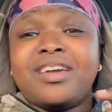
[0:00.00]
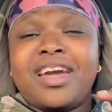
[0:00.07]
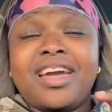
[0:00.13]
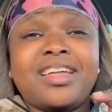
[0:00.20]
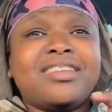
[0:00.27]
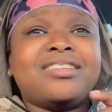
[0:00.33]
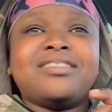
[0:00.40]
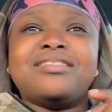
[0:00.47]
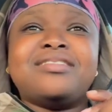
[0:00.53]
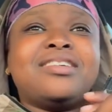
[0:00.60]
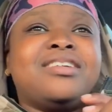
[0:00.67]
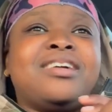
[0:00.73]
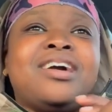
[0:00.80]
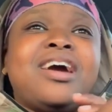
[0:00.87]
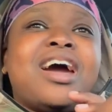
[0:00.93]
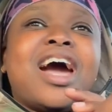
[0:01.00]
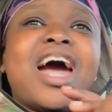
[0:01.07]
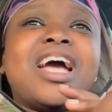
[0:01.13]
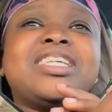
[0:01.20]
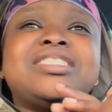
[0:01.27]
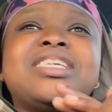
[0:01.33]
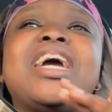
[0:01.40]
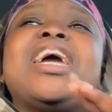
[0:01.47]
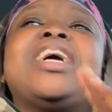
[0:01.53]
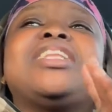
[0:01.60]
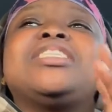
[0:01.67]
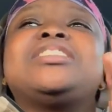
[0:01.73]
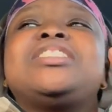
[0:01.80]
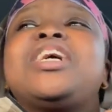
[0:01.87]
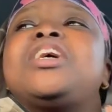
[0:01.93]
And I just had
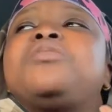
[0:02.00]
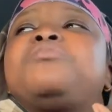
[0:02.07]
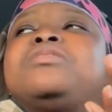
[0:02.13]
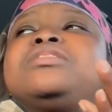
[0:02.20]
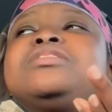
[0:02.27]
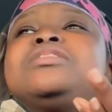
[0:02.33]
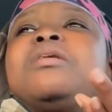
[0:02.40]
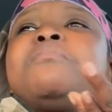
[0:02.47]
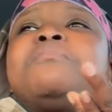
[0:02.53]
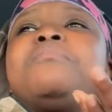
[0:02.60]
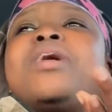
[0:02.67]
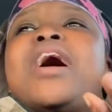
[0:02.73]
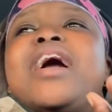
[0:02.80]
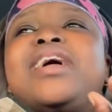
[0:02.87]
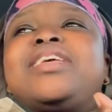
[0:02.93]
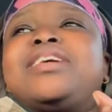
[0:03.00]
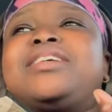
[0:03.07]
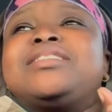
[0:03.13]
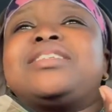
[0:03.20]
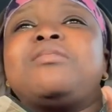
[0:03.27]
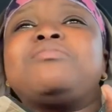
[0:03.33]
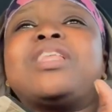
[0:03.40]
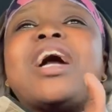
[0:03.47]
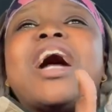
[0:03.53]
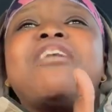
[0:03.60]
to share it with somebody because I was like,